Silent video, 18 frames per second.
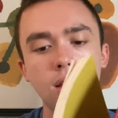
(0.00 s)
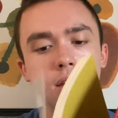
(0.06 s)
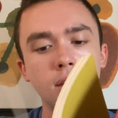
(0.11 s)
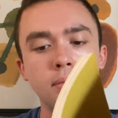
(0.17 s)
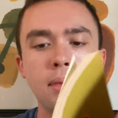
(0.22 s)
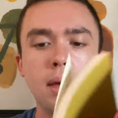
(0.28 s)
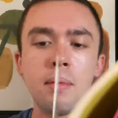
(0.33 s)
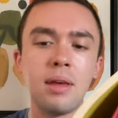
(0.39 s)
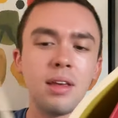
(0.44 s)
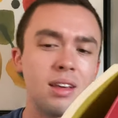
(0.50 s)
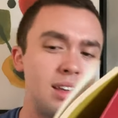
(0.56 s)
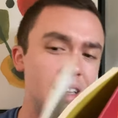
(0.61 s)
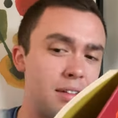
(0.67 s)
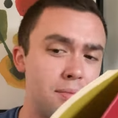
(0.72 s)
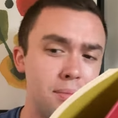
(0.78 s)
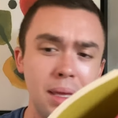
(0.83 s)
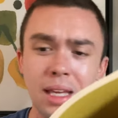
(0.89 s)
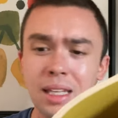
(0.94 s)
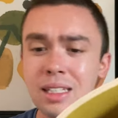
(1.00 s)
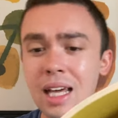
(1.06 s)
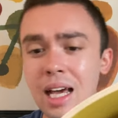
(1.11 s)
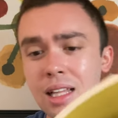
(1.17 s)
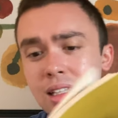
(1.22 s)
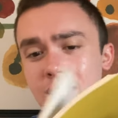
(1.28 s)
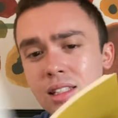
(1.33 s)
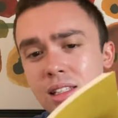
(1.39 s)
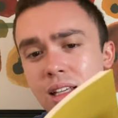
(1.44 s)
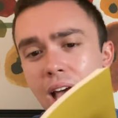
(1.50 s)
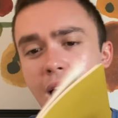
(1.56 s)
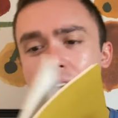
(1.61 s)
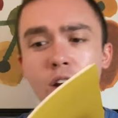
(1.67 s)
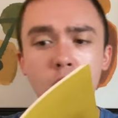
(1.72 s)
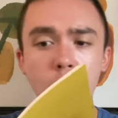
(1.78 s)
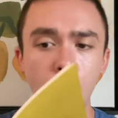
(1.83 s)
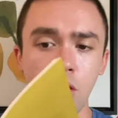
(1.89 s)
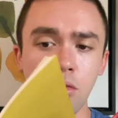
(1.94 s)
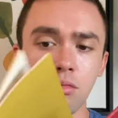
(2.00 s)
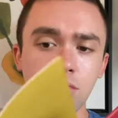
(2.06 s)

maybe it being dense. I don't know.